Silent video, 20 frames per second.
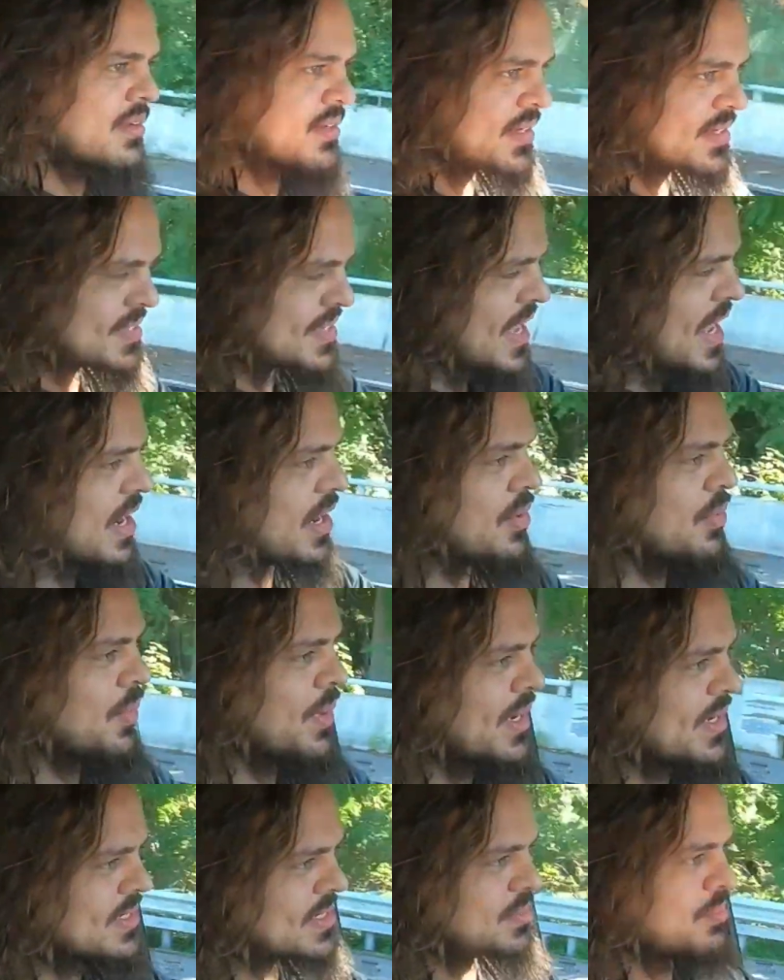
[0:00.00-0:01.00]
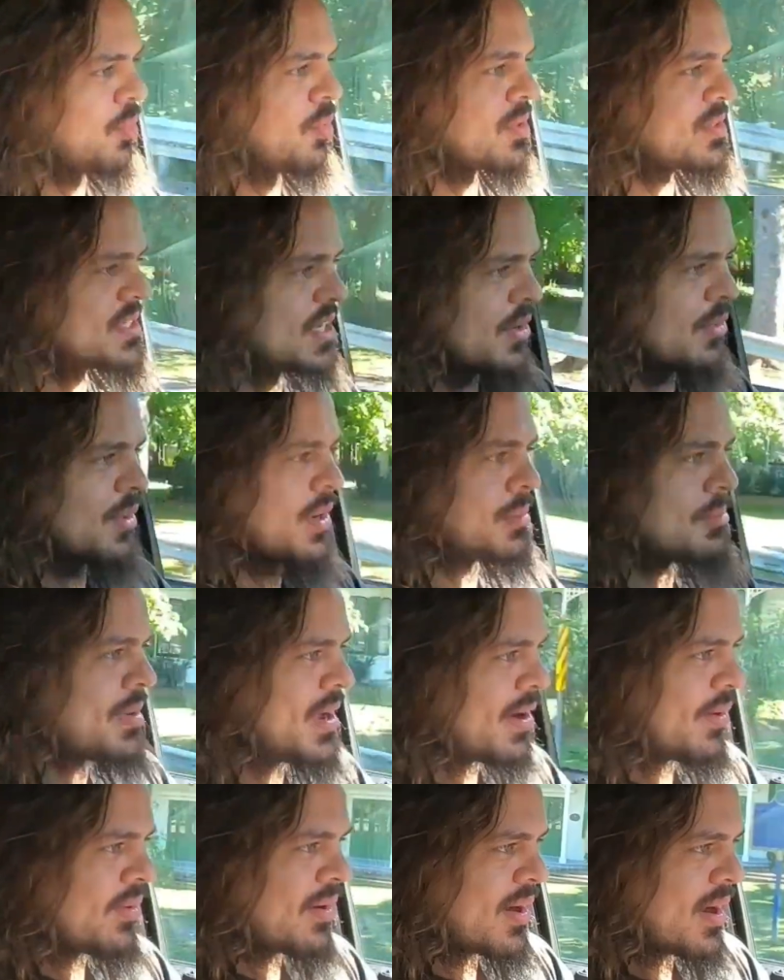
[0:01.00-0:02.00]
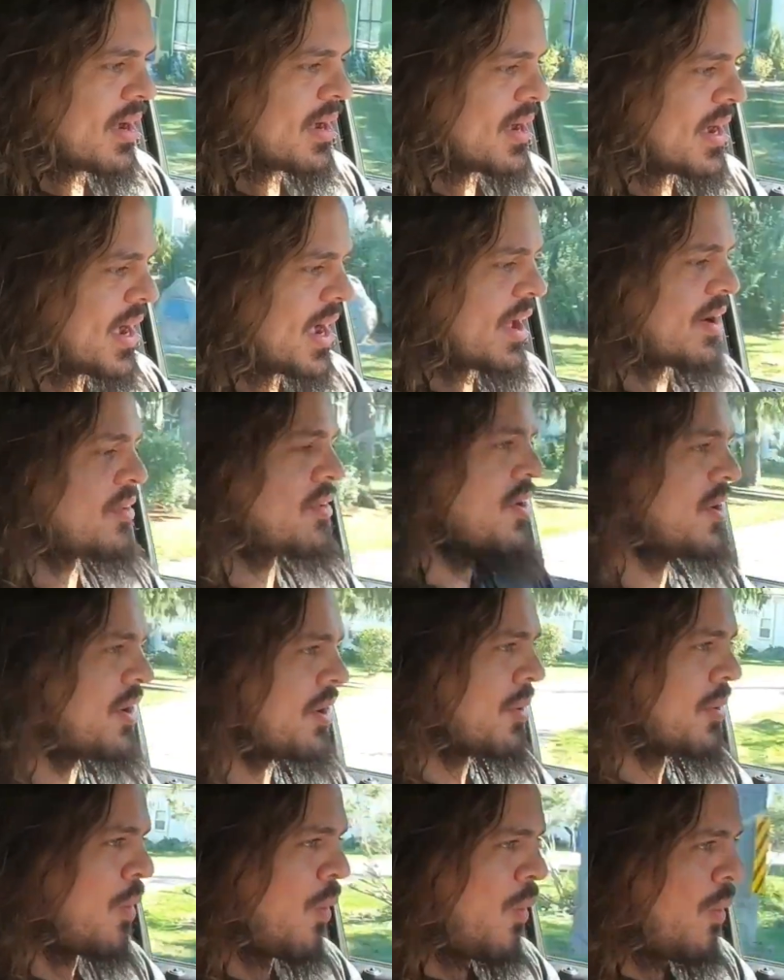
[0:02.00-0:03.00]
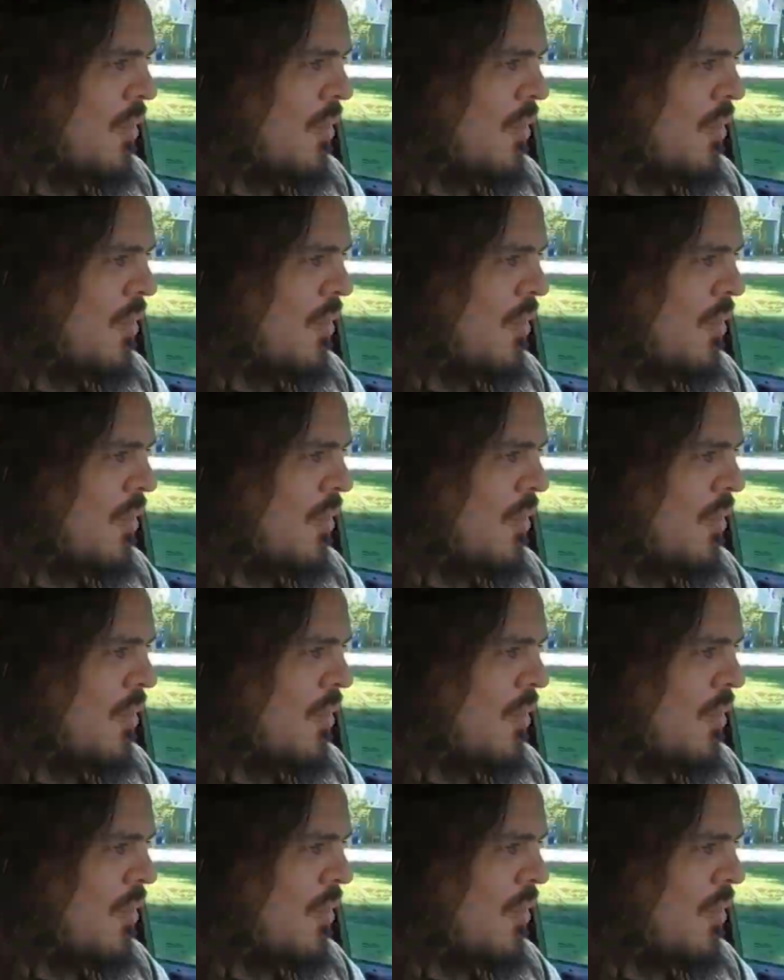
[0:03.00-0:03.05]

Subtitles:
Does that equate to more towing power? I don't know.